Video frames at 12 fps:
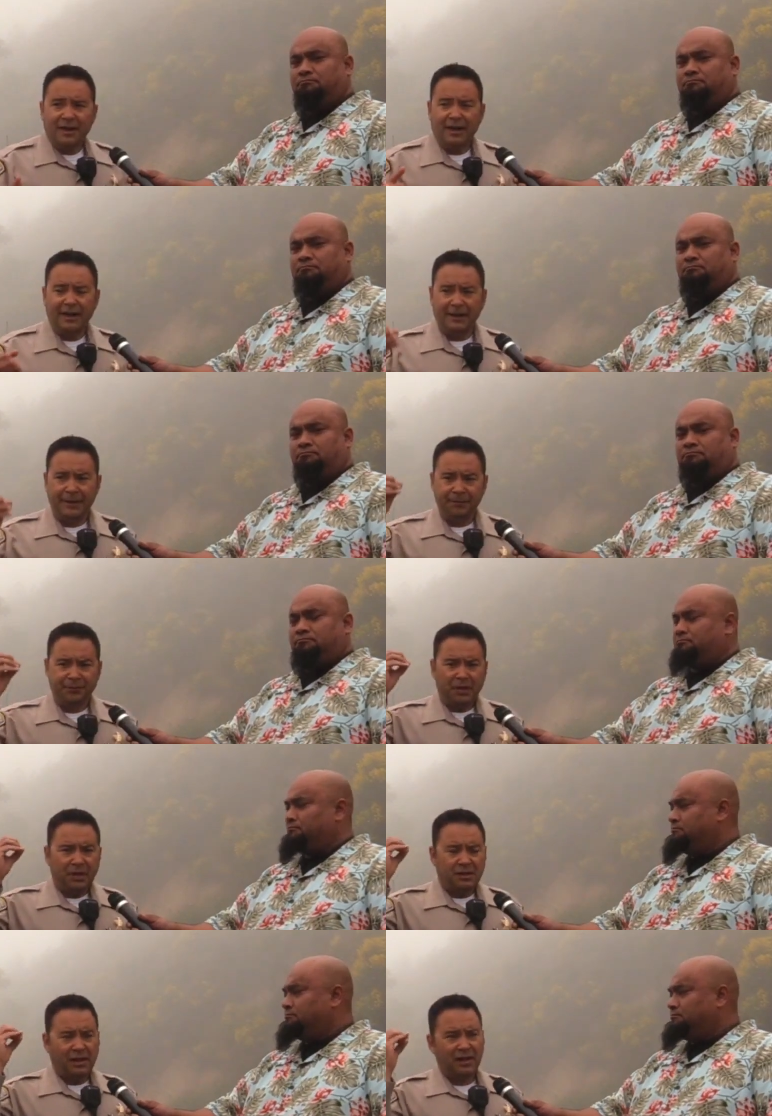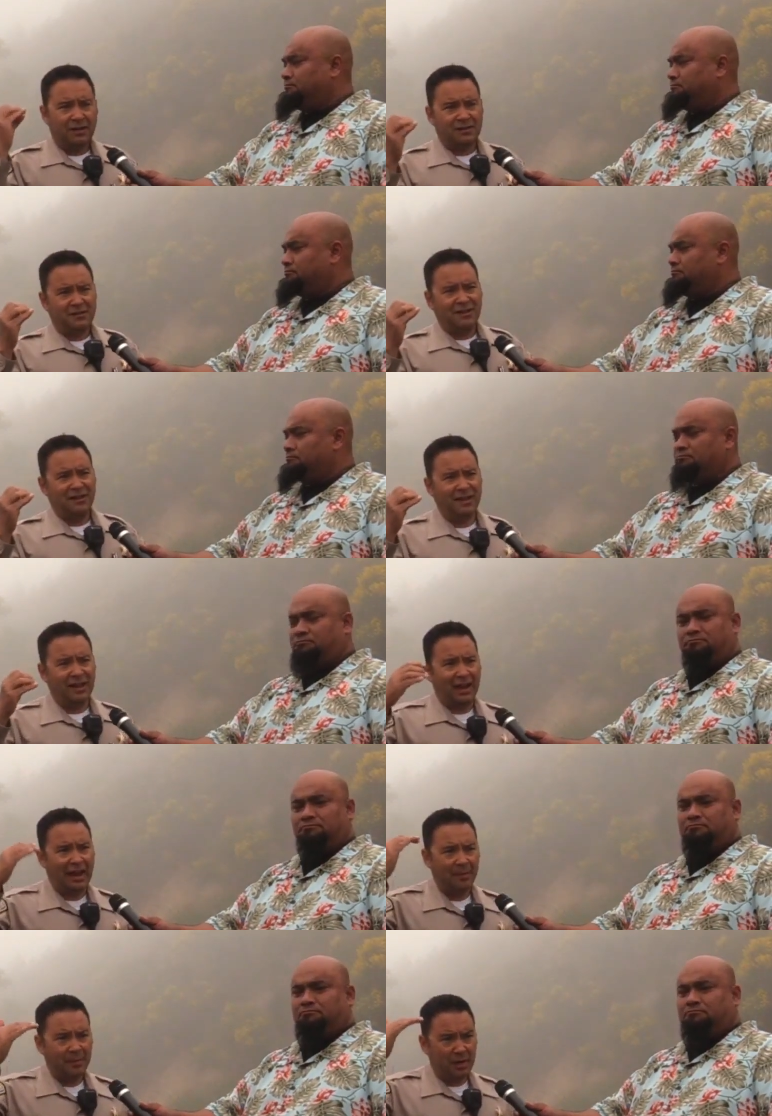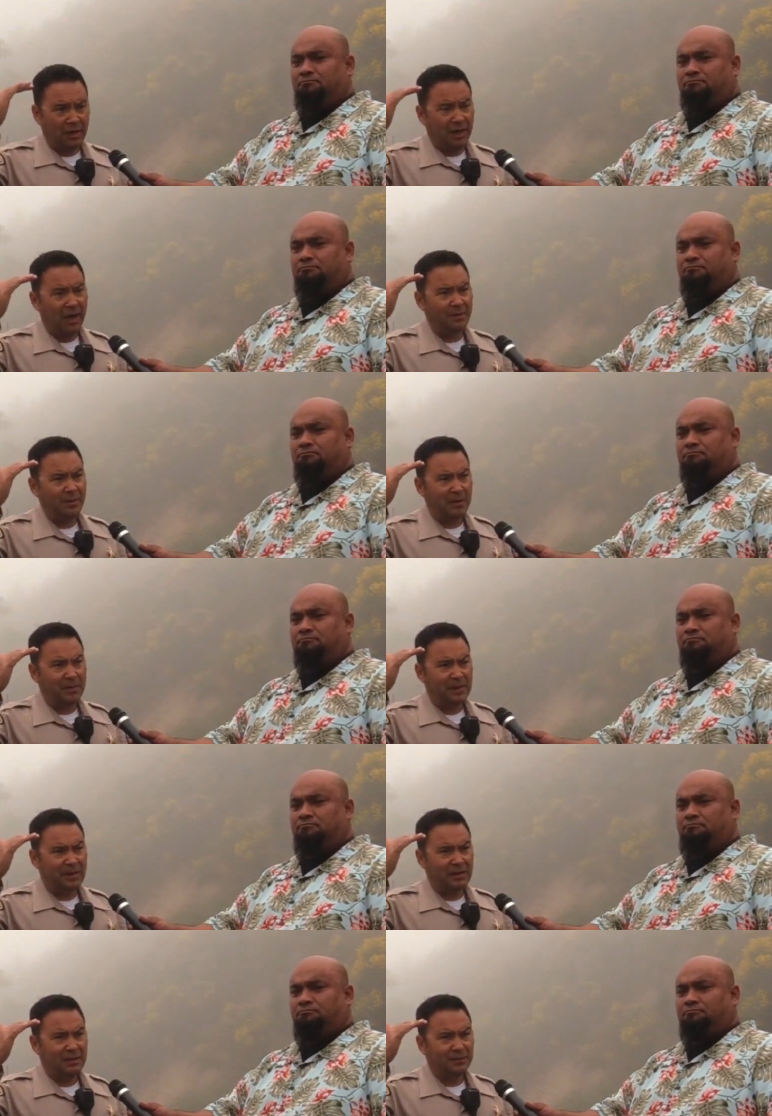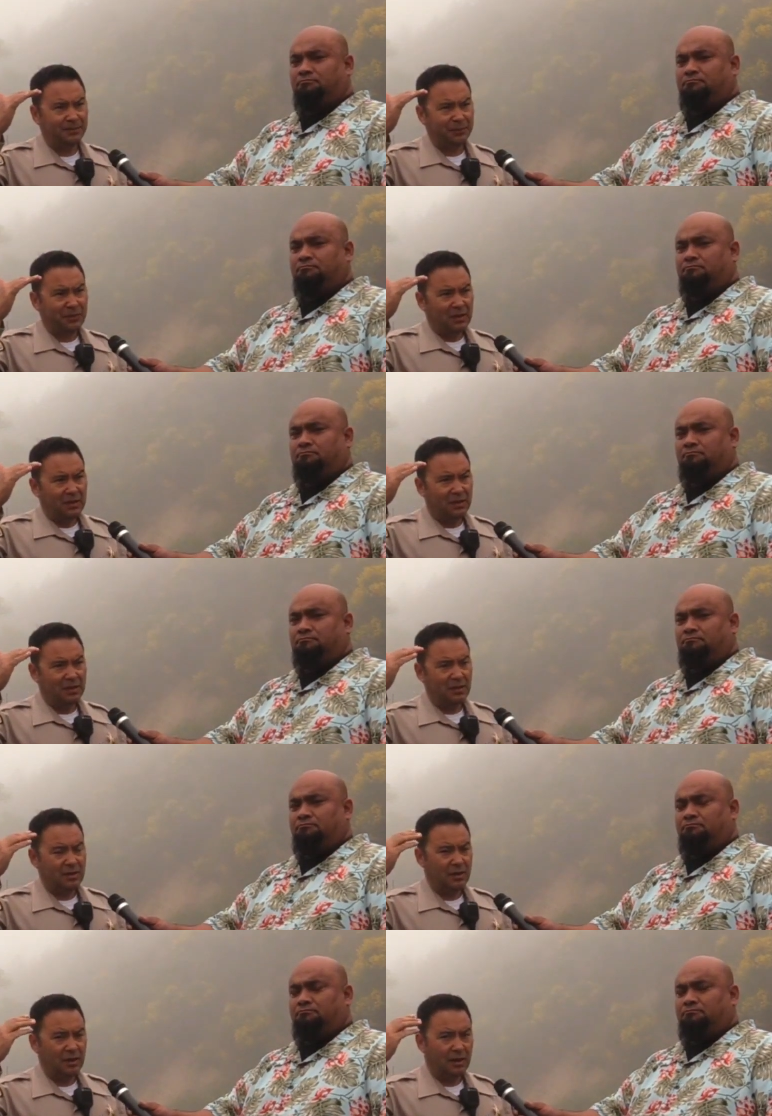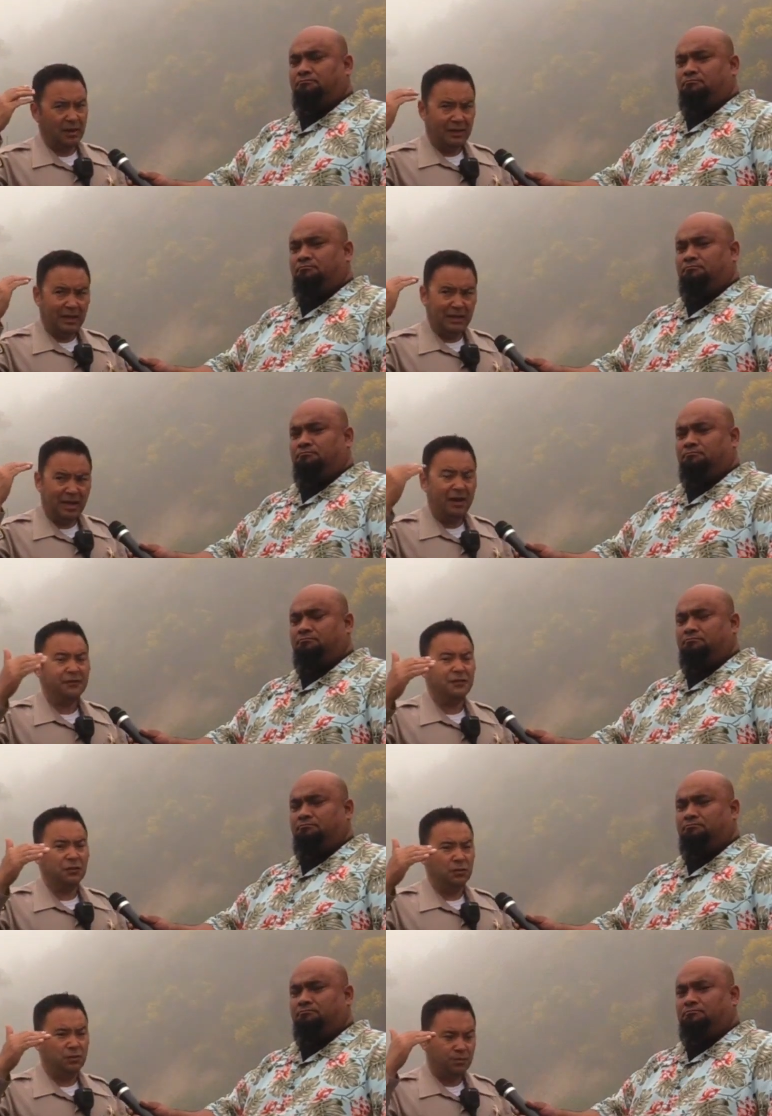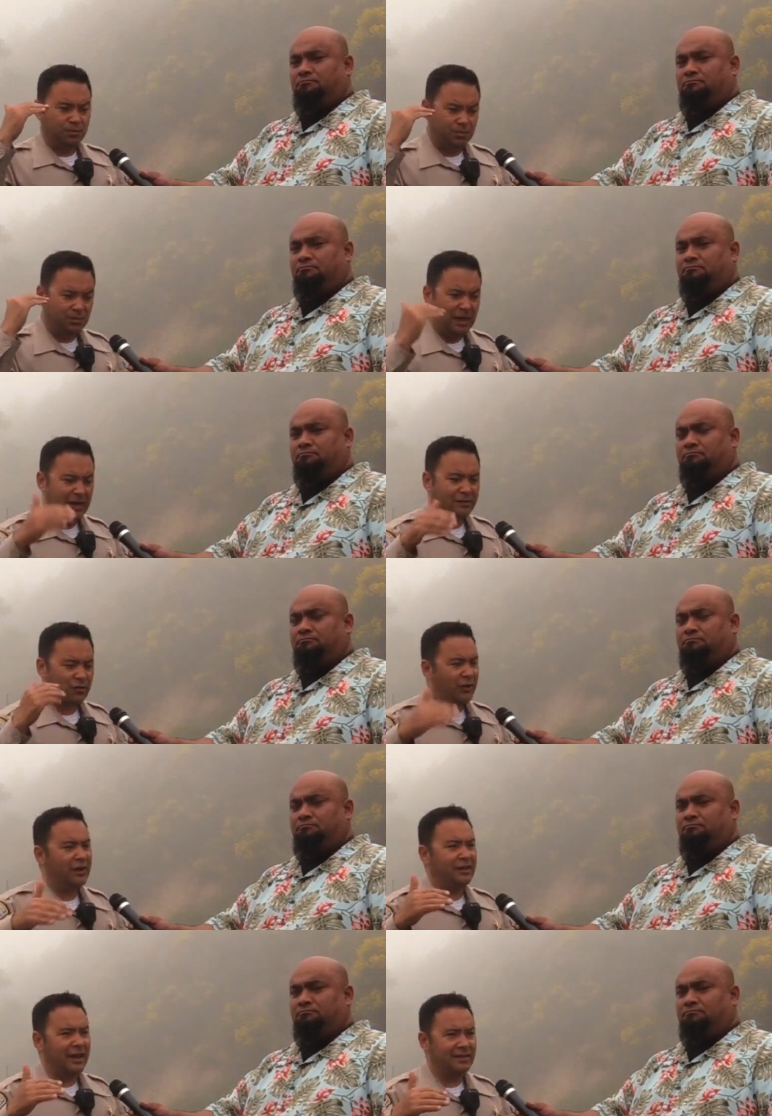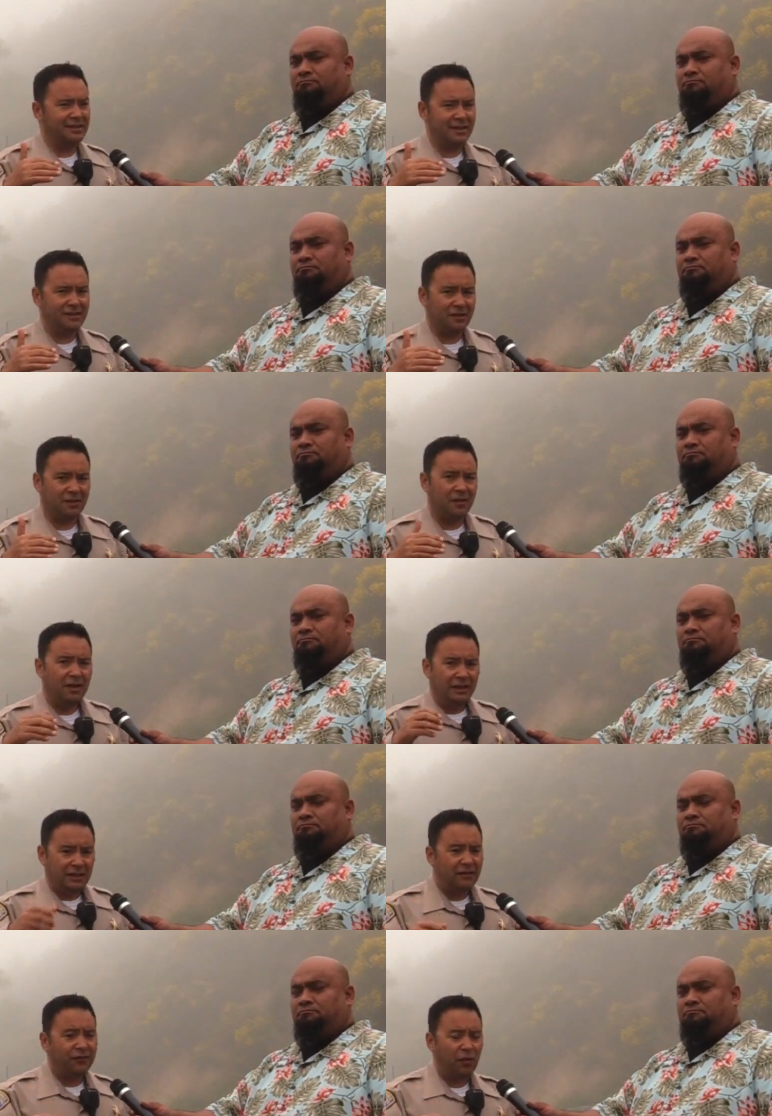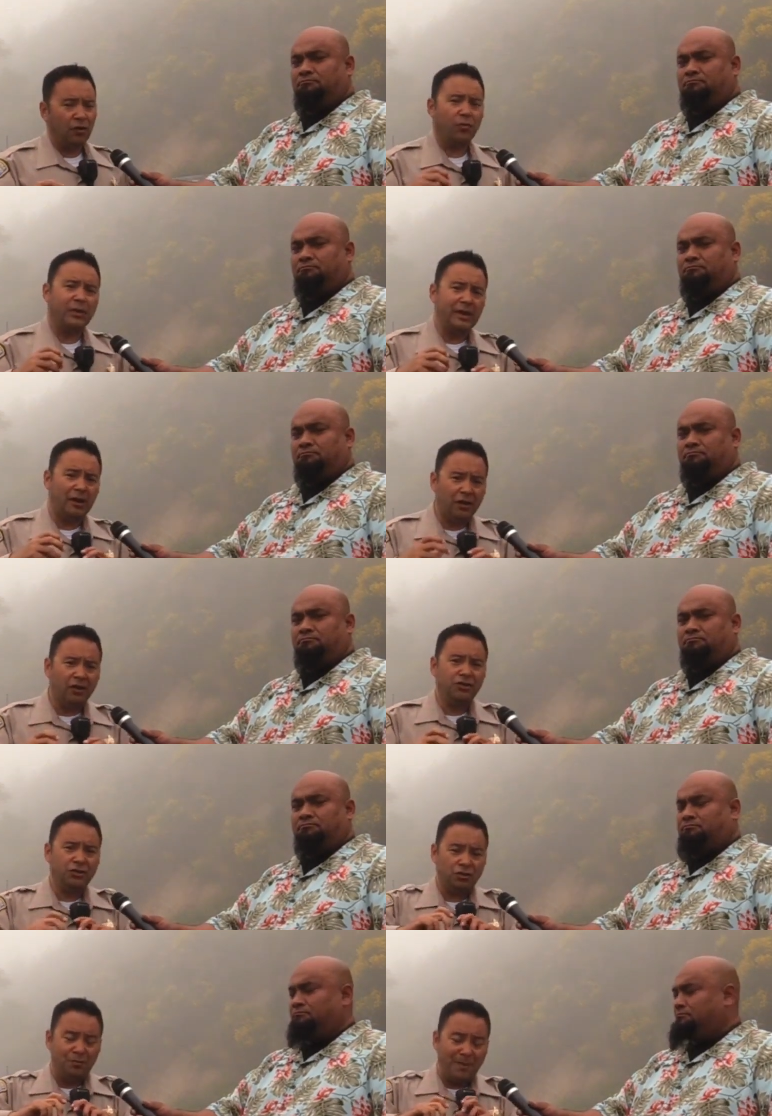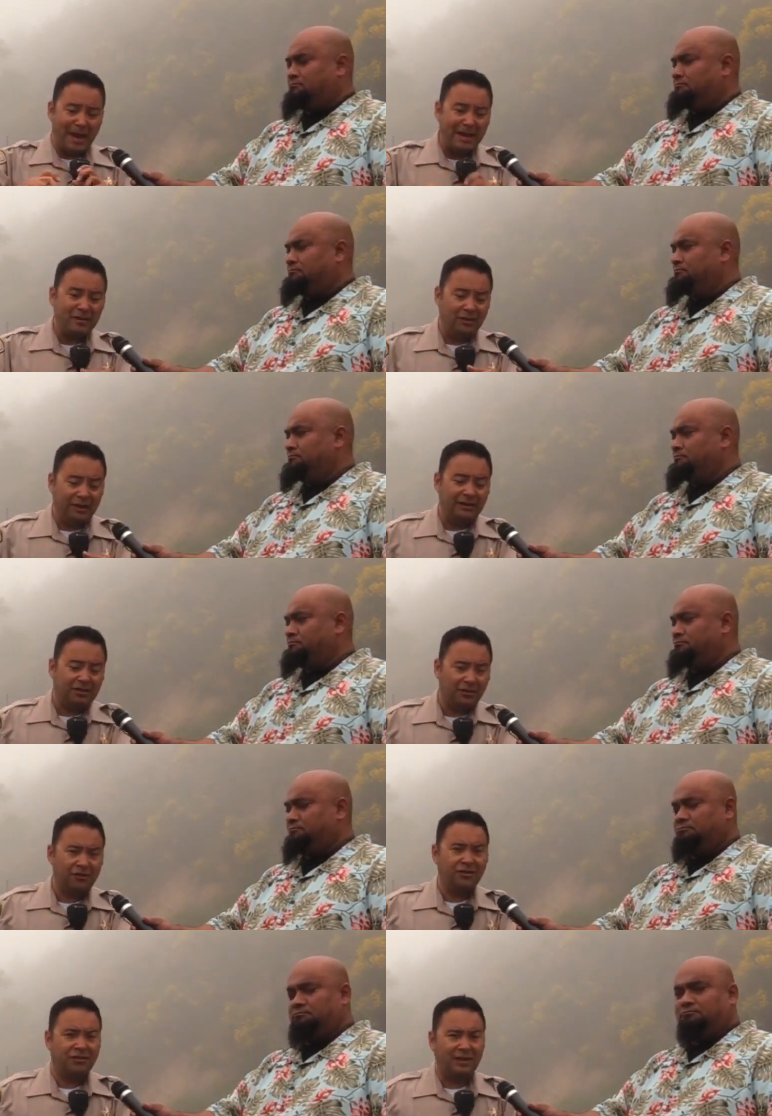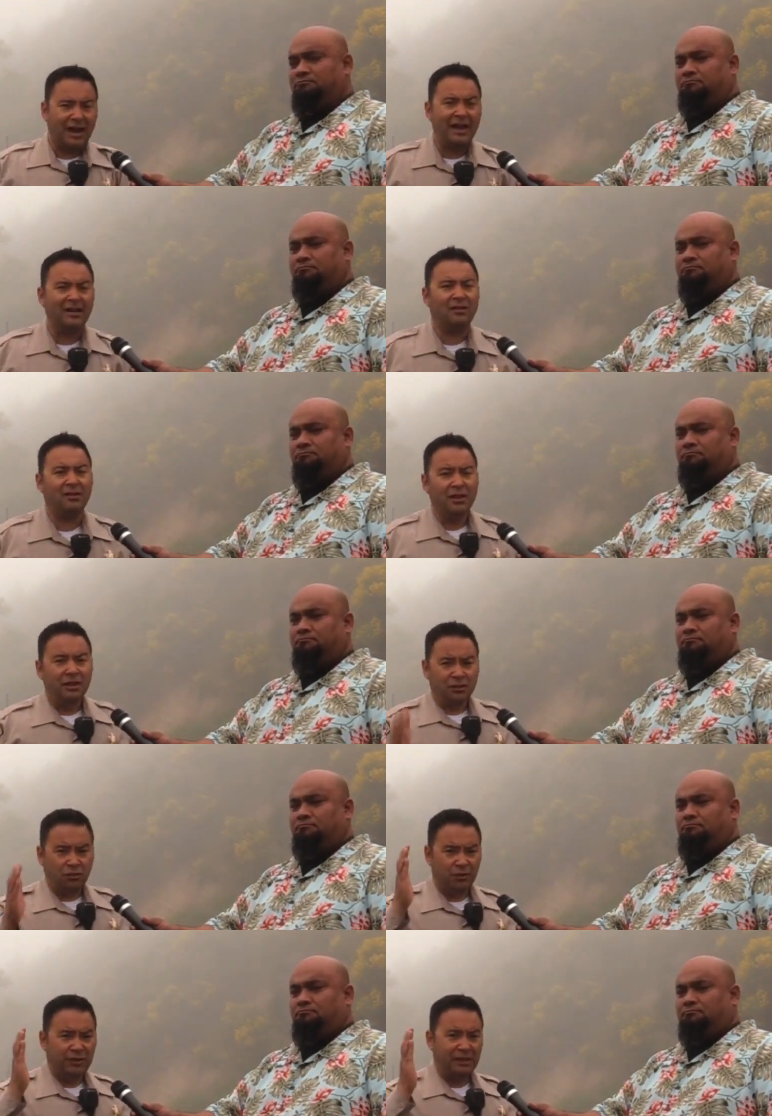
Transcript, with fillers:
Speaker 1: Um, you got to consider that ambient light might be uh, enough to not trigger that sensor. Therefore, we urge you to manually turn your dial to